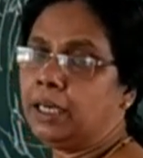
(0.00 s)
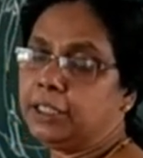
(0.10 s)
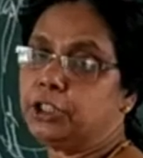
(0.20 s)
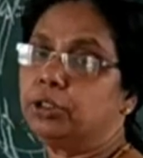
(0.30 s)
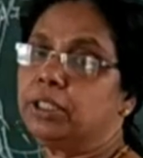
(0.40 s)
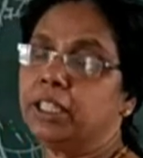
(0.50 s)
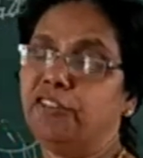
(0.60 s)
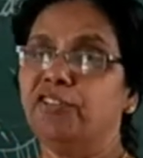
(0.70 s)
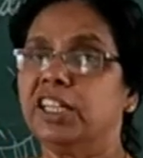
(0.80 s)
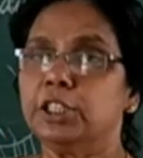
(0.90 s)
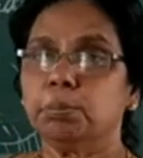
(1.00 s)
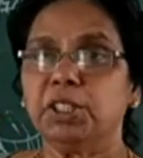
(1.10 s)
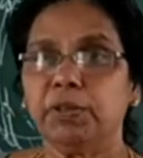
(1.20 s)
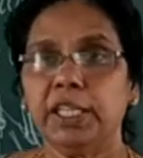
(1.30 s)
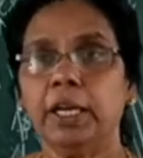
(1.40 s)
Understood the difference
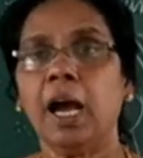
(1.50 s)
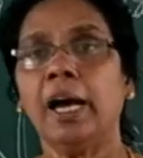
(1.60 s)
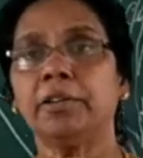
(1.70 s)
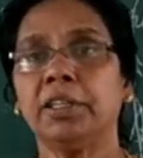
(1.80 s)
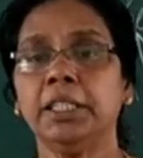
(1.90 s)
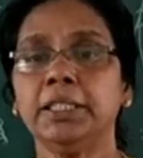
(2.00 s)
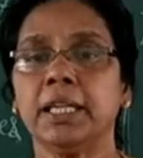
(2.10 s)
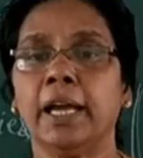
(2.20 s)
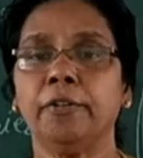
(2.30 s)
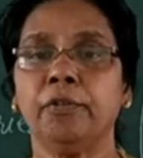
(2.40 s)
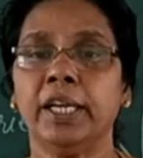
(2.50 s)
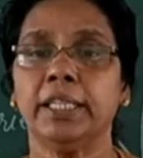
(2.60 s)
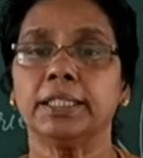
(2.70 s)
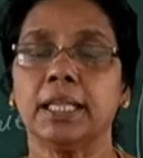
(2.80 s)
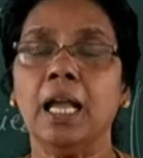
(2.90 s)
between arteries and
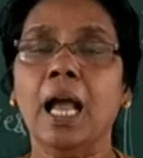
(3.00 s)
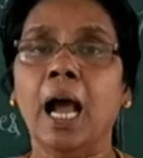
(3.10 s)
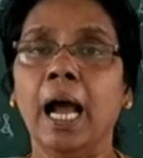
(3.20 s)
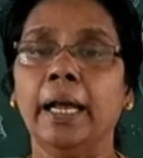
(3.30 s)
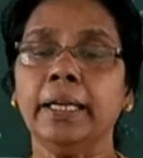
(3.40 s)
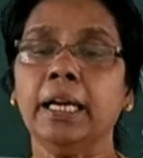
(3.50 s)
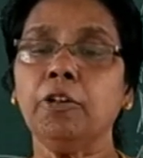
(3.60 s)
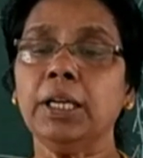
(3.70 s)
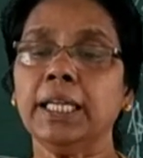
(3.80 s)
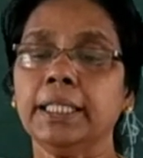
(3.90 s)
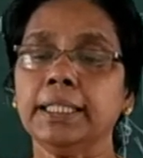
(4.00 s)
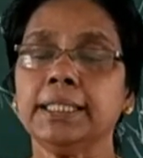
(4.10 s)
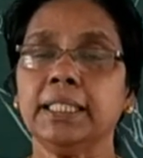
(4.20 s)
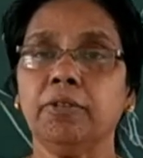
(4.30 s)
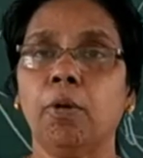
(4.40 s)
veins? And now let
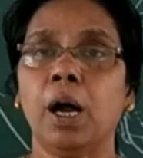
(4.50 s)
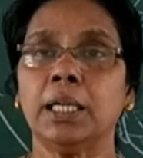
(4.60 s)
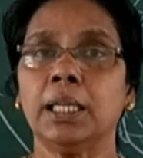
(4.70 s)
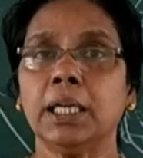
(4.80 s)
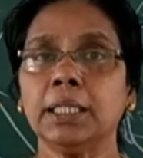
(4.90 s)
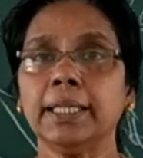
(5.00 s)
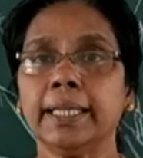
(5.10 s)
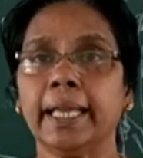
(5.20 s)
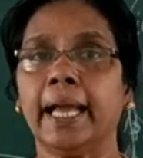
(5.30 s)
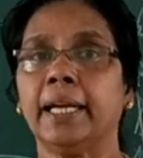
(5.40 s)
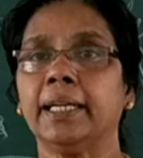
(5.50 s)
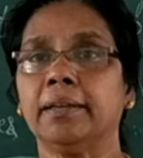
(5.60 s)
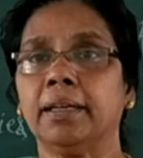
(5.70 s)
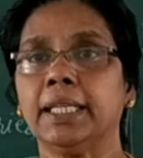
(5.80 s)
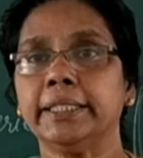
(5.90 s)
us see what are the
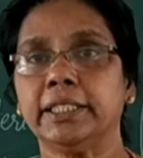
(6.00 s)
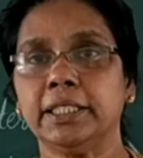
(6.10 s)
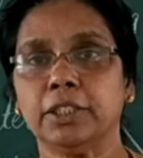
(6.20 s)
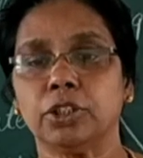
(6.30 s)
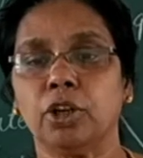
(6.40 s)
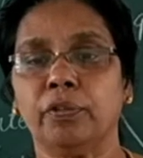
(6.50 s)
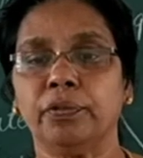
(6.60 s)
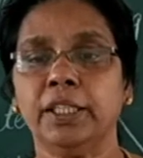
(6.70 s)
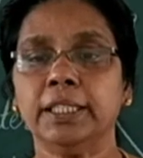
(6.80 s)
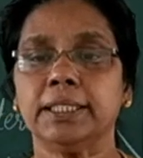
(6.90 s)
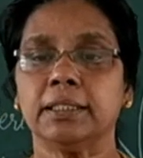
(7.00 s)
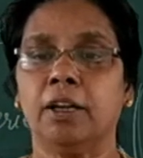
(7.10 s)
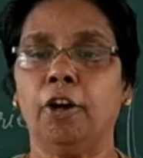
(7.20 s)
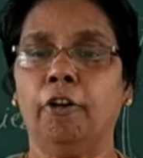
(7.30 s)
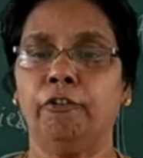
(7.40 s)
characteristics of this
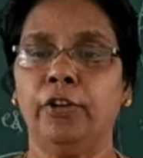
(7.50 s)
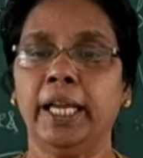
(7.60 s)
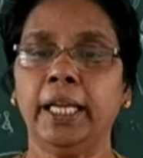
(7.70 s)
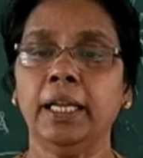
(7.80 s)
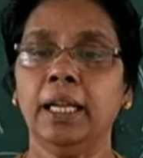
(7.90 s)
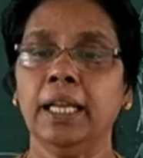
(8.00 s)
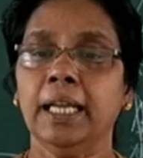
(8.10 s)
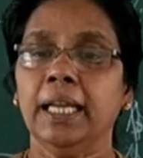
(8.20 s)
vein.